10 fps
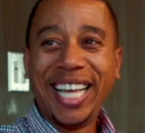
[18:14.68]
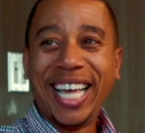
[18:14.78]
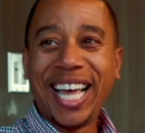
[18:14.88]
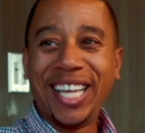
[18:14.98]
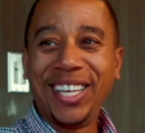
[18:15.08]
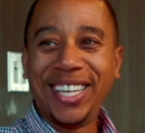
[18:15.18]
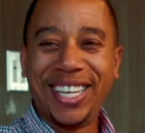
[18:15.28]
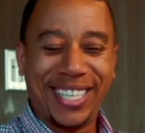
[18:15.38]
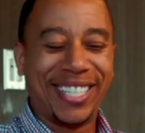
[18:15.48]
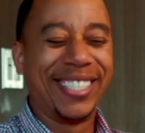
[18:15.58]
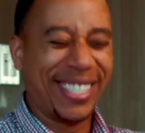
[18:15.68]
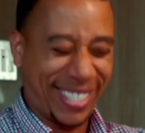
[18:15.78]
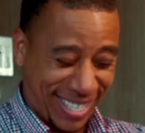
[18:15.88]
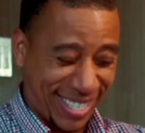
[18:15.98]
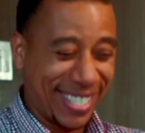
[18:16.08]
You're fired.
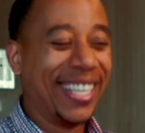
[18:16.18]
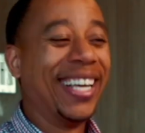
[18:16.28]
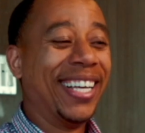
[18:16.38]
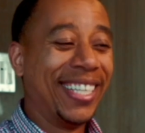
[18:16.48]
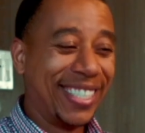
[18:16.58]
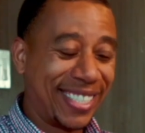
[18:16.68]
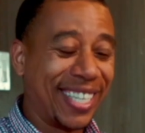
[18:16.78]
You're fired.